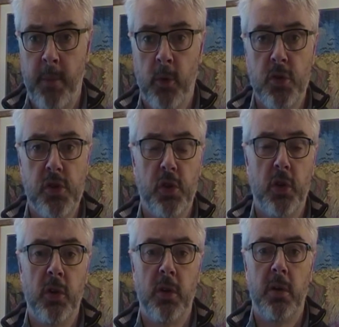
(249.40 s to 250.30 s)
I'm not
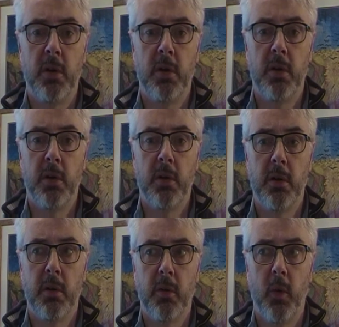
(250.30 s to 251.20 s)
sure
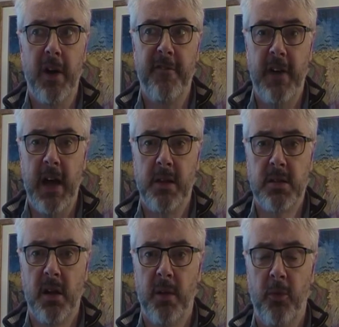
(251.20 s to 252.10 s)
where
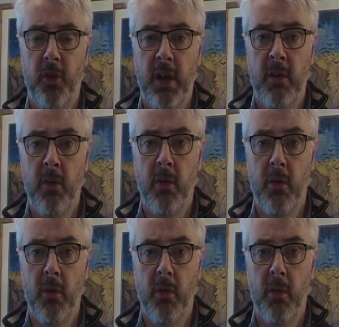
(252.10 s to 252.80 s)
fairness comes in.